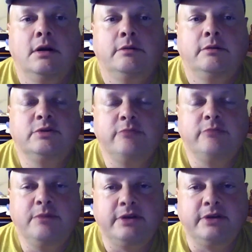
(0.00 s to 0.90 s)
You must
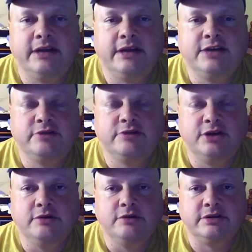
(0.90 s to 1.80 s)
remember that history
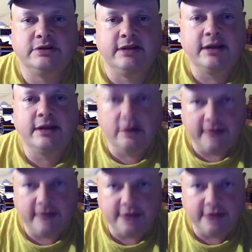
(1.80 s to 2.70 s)
shows us that kind
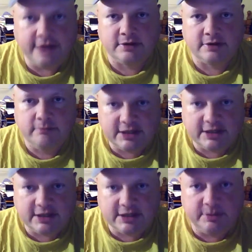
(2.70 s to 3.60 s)
of hatred
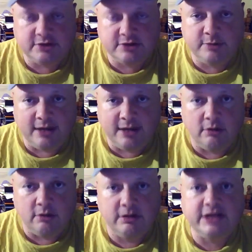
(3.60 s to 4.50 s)
mixed with political
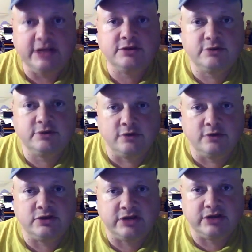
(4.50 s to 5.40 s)
power leads to
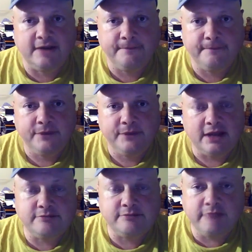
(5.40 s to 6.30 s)
atrocity.
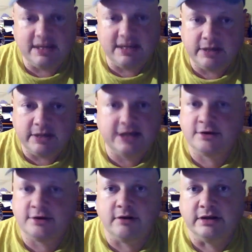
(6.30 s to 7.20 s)
There's many, many
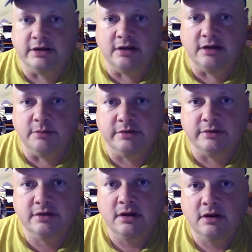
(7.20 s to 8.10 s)
historical
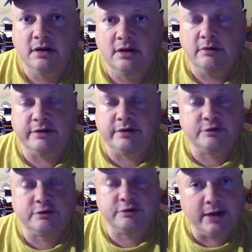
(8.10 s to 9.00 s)
examples, whether it's
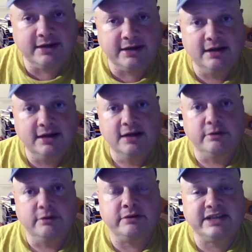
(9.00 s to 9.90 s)
Rwanda,
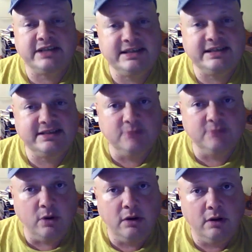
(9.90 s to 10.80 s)
whether it's East
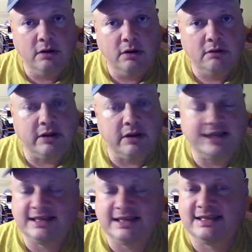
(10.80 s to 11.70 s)
Timor,
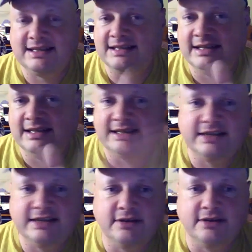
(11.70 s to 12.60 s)
there's a list, the
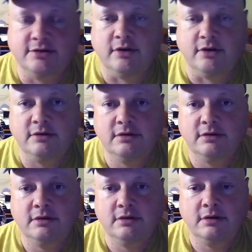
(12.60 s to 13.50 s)
list goes on.
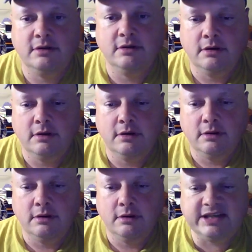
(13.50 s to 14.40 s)

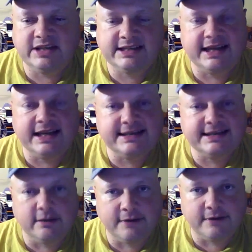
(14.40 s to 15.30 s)
We see it today in
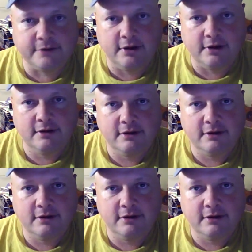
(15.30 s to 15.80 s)
South Africa.